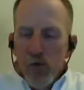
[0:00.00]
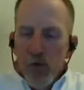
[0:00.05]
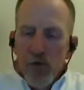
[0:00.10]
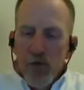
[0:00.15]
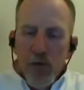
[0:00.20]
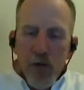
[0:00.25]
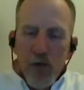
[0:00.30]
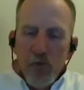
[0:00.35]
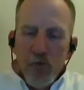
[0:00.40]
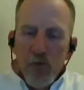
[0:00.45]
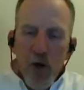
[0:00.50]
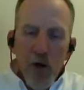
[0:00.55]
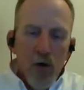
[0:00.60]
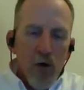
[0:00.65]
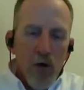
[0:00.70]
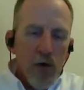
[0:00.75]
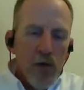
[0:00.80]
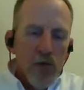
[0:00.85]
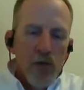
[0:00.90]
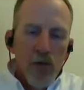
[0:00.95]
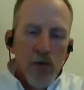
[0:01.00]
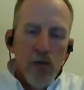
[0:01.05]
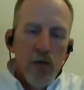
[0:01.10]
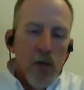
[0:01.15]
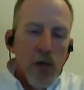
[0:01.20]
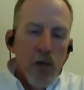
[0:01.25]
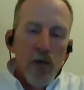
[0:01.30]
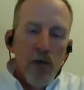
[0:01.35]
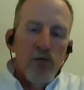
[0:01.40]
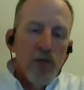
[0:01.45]
we use a set of
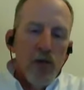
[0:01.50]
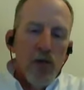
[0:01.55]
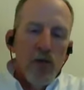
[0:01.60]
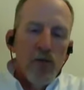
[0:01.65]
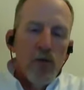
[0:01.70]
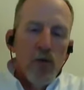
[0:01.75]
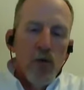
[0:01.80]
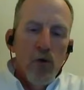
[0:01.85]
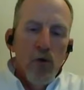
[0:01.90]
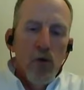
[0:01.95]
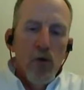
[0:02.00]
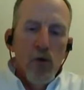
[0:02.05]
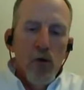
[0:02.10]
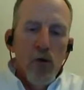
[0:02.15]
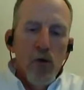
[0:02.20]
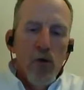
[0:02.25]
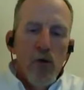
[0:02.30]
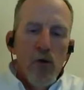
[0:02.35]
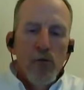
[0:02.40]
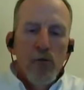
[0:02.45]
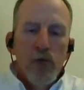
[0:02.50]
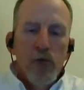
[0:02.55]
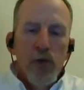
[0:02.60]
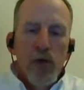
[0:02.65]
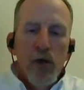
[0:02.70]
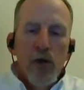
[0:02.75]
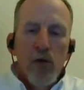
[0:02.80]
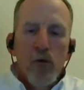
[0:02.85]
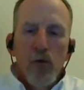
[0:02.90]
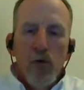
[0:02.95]
drawings and, like I said, Google Earth
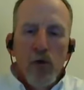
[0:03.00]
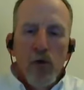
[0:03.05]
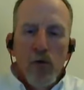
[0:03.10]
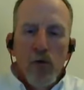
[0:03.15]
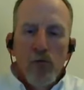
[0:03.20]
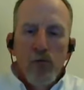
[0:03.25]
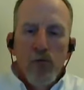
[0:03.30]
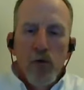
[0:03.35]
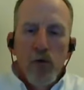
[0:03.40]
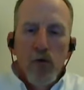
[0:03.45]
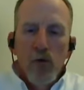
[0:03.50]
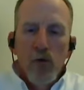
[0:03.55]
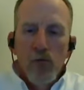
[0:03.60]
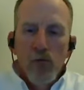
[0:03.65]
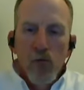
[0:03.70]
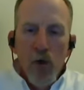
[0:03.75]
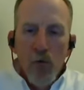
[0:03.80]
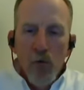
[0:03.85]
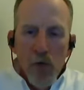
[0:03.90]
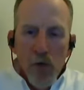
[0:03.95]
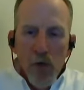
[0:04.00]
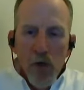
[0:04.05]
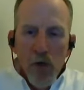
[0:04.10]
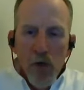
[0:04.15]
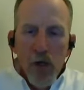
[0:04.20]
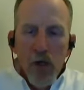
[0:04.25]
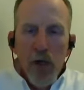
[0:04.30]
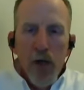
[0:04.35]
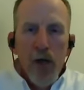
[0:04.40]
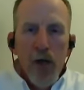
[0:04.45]
to get a real view of what we're
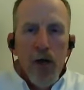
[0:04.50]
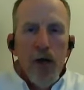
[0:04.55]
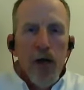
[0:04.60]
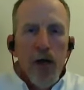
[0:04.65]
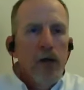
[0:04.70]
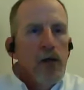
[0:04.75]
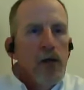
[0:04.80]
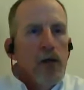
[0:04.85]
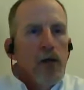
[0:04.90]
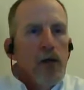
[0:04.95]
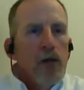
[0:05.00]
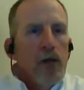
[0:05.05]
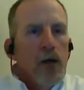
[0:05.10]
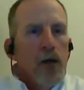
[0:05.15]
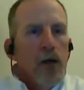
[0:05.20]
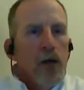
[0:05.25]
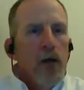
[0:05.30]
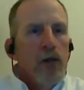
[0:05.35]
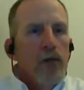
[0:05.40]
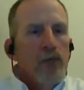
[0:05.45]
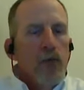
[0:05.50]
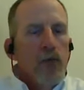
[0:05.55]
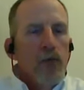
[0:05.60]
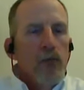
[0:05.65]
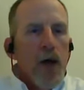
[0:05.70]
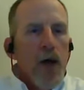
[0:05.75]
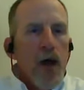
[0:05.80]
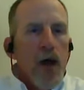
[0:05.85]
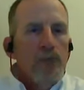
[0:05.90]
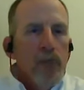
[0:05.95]
looking at. And
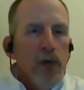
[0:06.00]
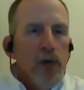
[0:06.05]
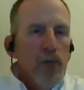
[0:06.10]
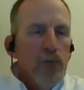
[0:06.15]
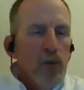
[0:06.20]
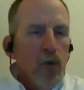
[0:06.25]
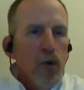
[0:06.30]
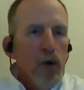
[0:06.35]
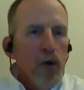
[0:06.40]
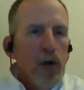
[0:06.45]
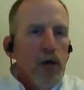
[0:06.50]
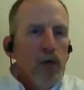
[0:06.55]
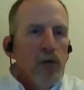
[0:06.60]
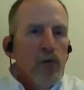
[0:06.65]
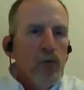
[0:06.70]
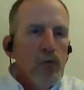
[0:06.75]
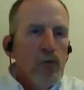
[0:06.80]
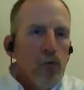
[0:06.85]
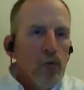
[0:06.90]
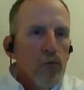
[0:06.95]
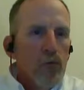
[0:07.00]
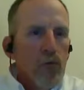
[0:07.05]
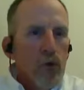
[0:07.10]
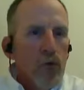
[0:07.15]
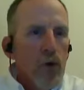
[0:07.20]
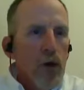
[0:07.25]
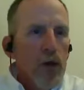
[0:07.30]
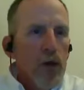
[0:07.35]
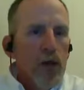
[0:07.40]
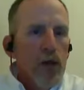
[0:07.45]
from that meet point, we're
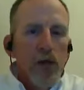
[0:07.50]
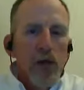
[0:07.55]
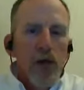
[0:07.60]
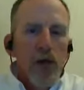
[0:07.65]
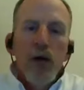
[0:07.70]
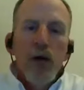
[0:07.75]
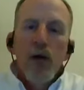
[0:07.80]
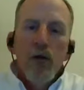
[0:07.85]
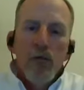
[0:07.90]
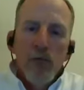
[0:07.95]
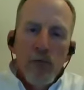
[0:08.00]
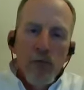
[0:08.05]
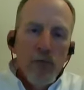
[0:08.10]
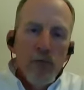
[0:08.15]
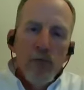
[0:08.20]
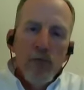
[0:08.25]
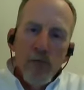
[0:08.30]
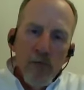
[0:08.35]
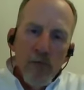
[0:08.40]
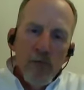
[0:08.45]
ready to go.